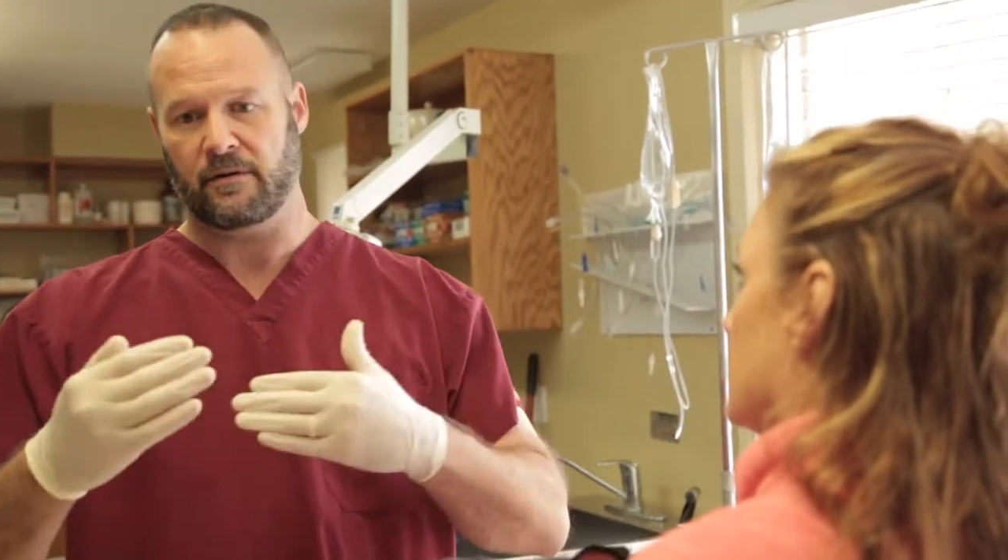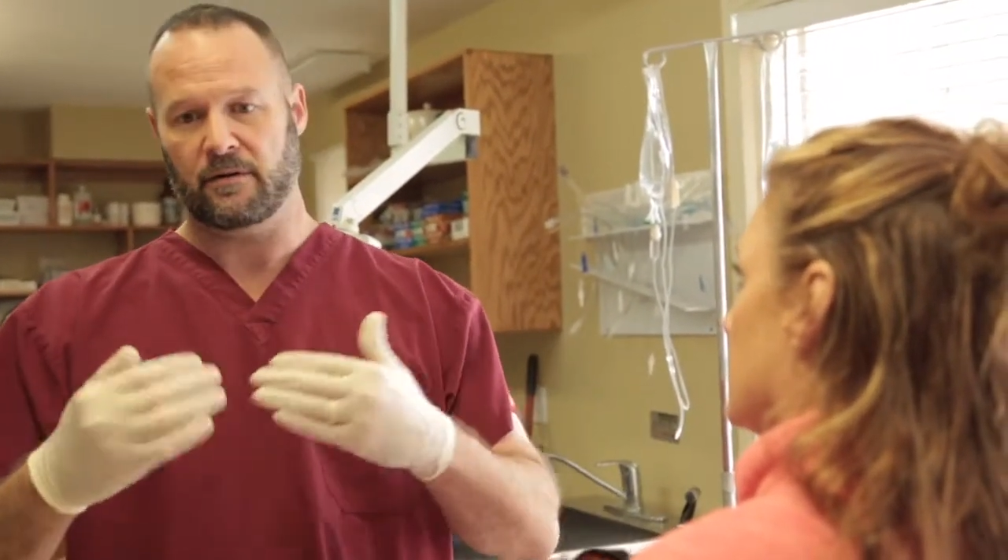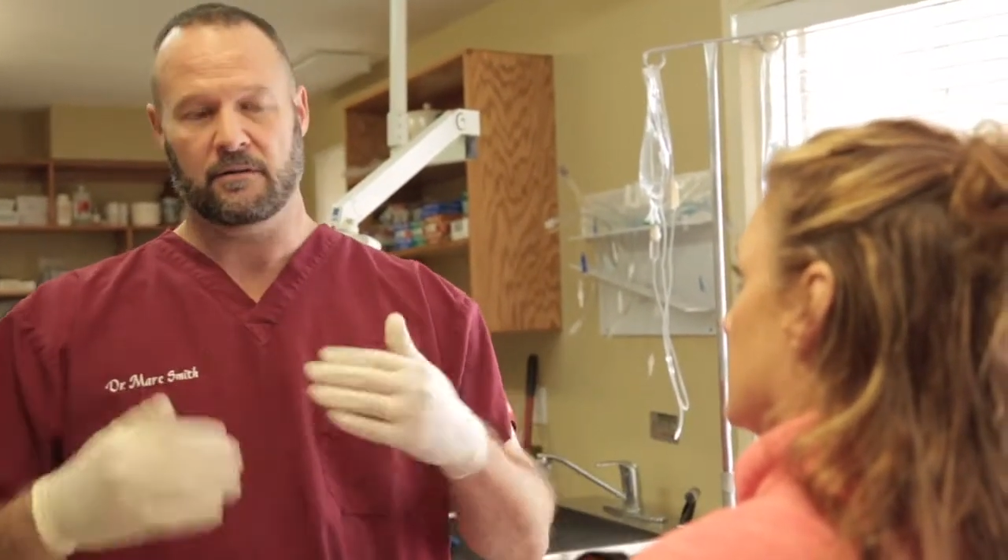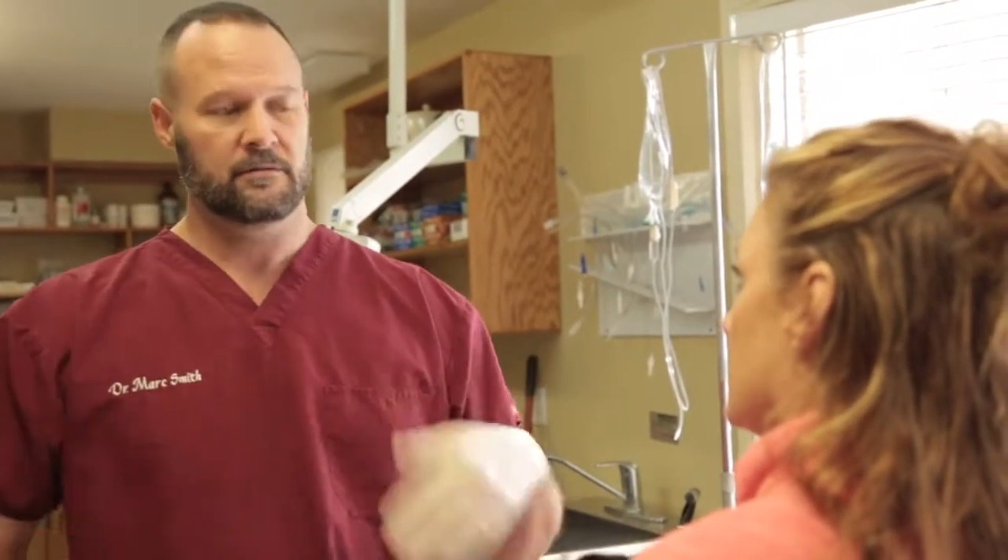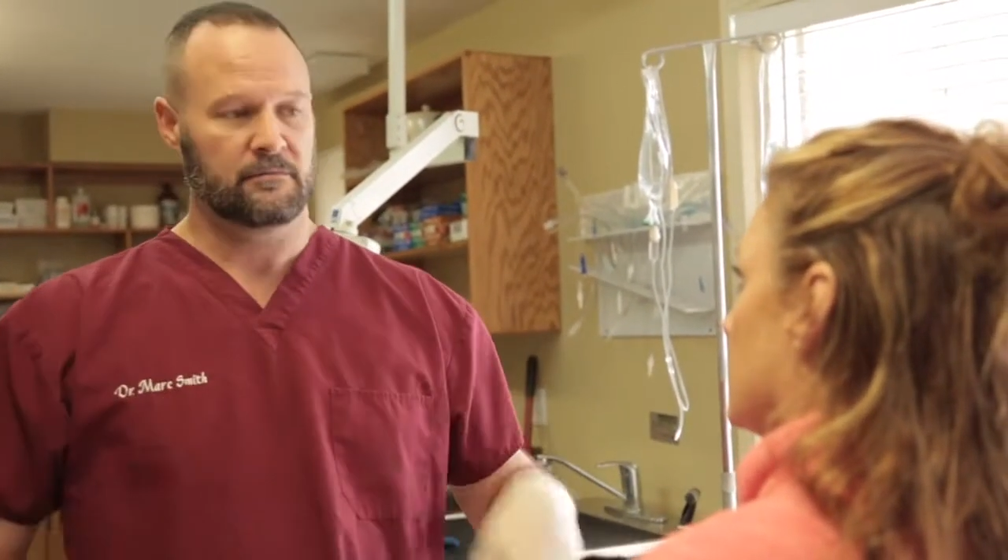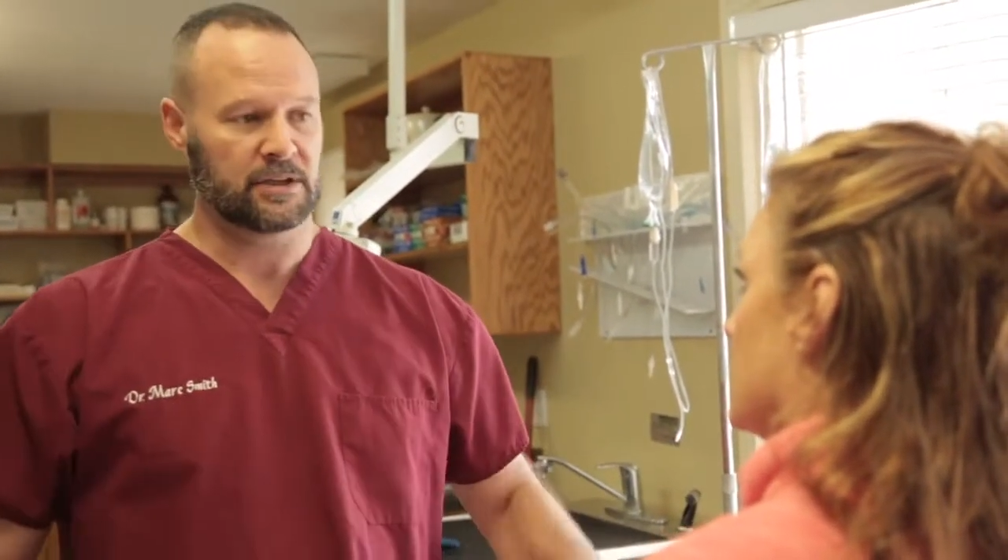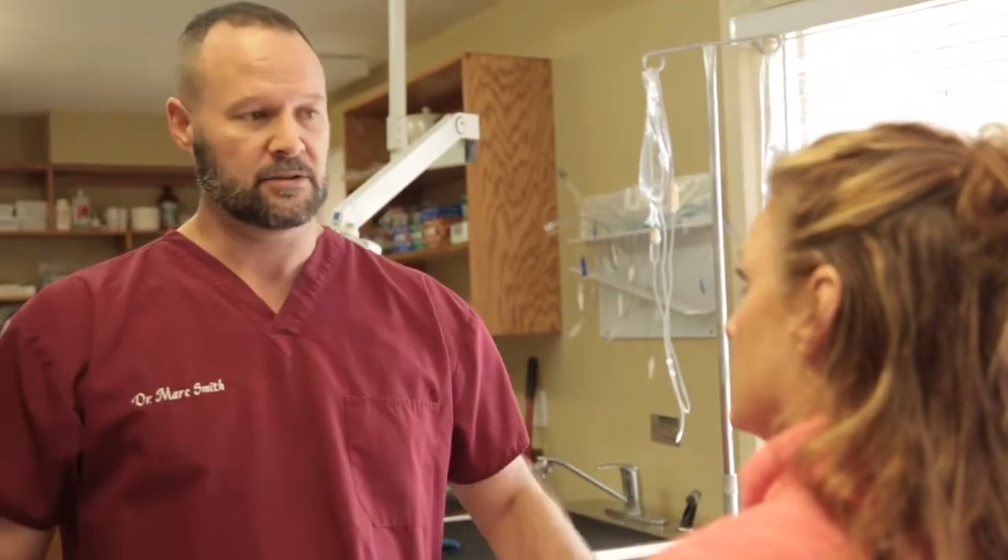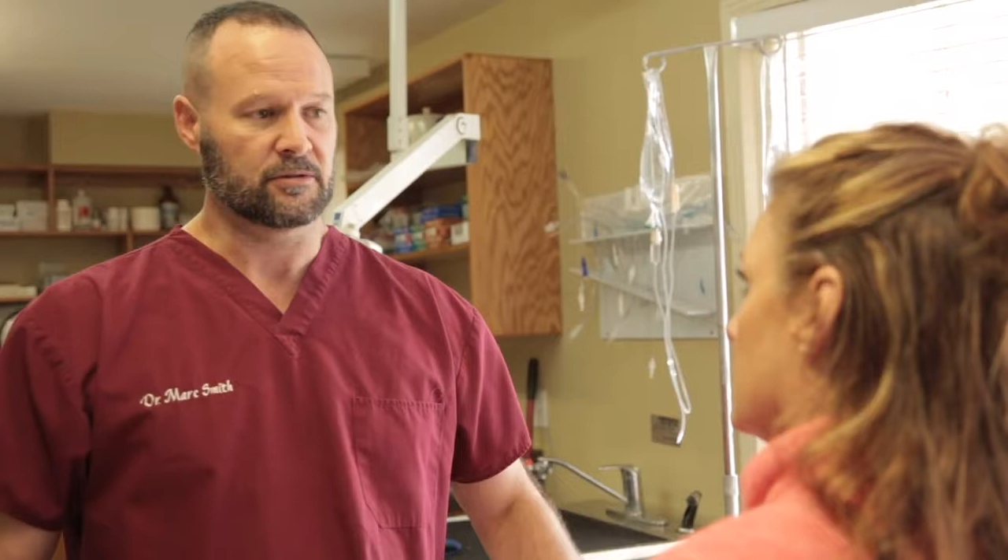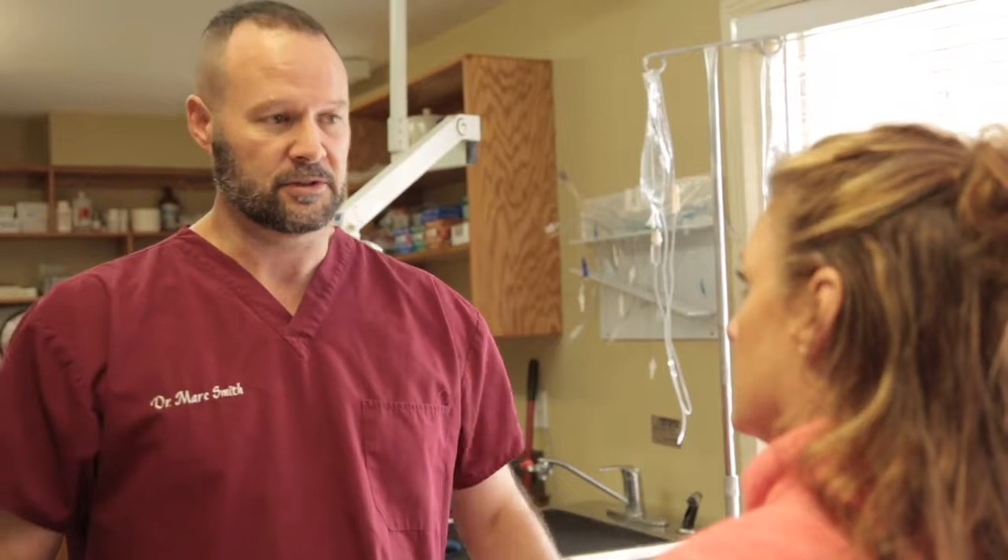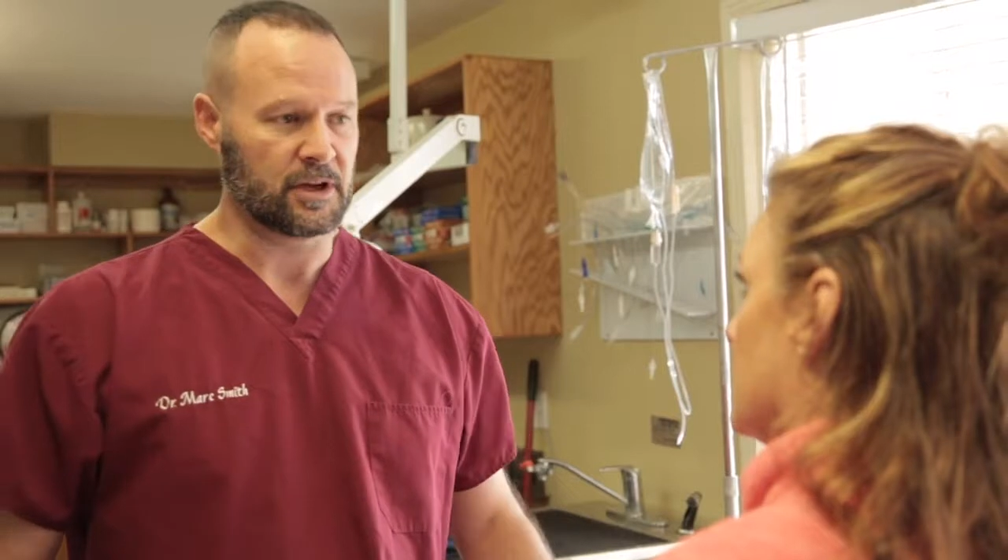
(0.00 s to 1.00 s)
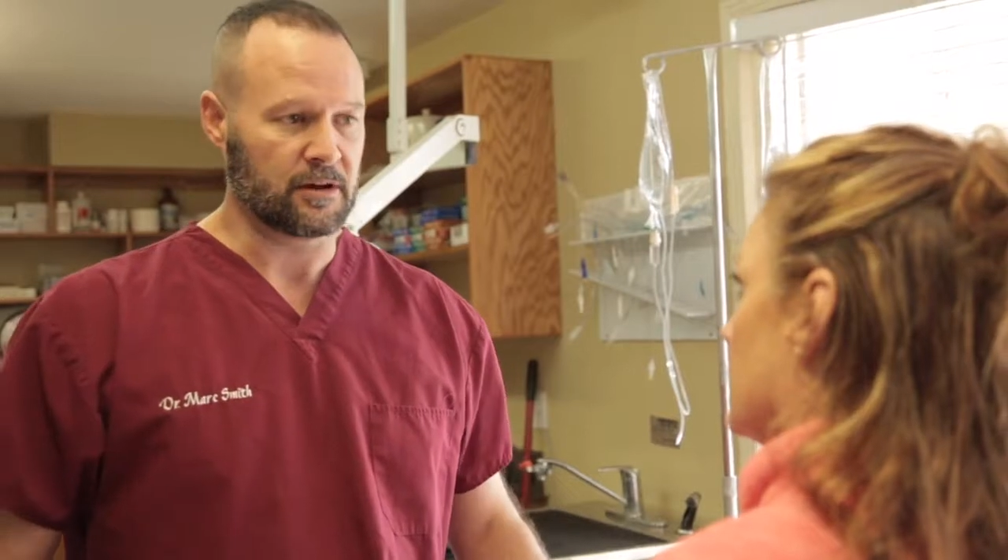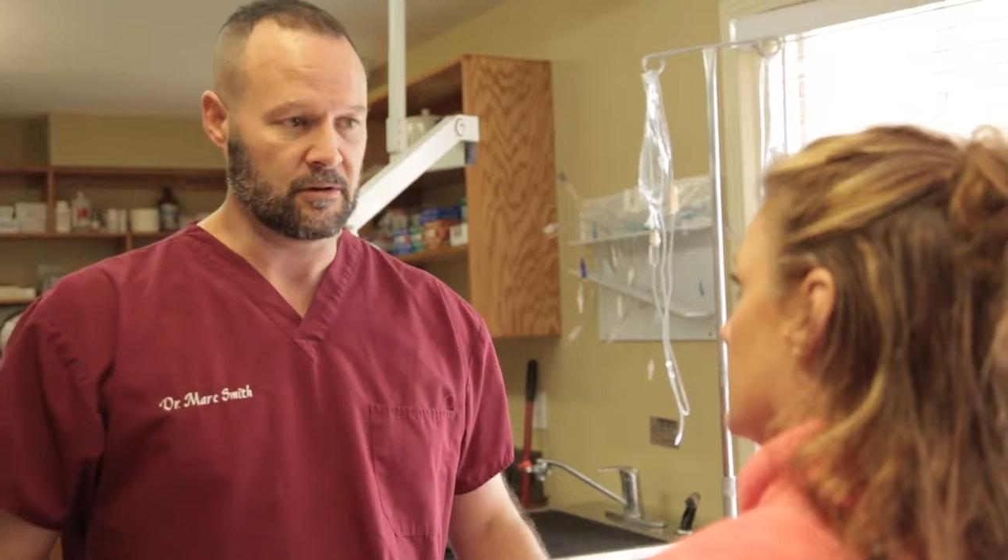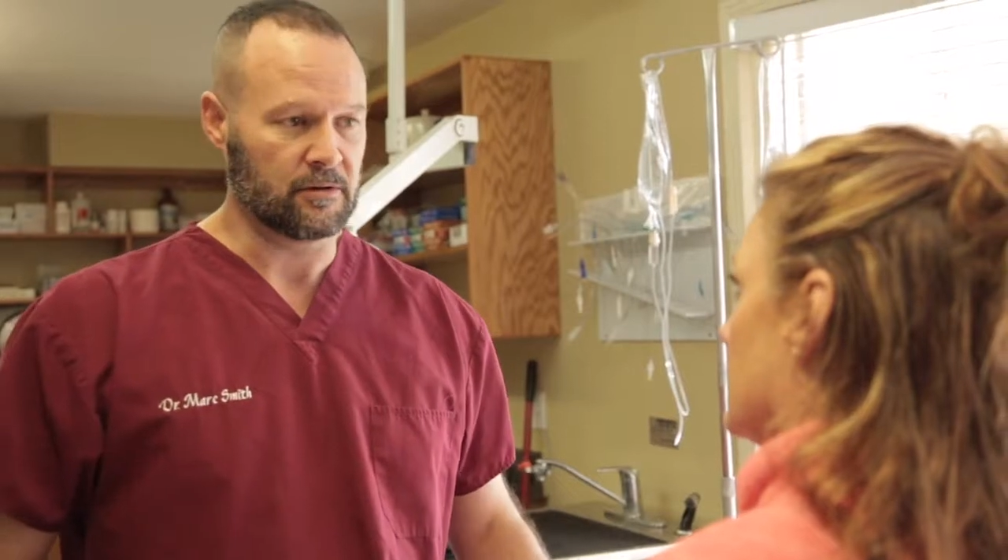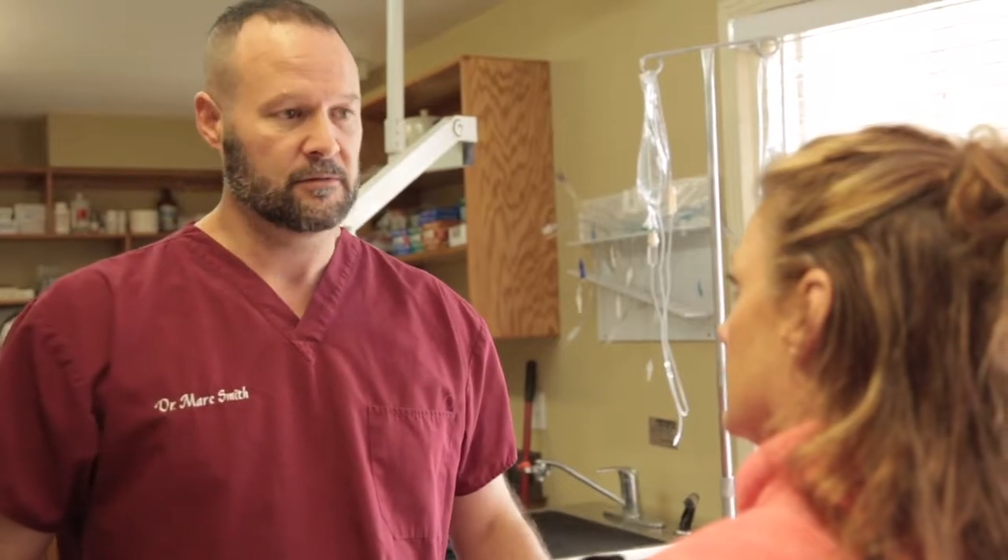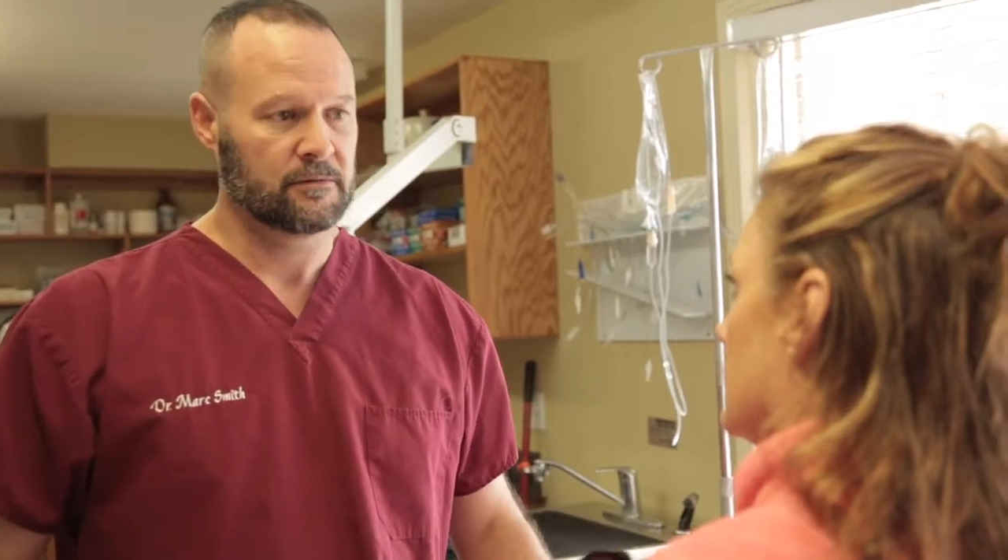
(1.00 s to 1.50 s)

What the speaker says: her menstrual cycle,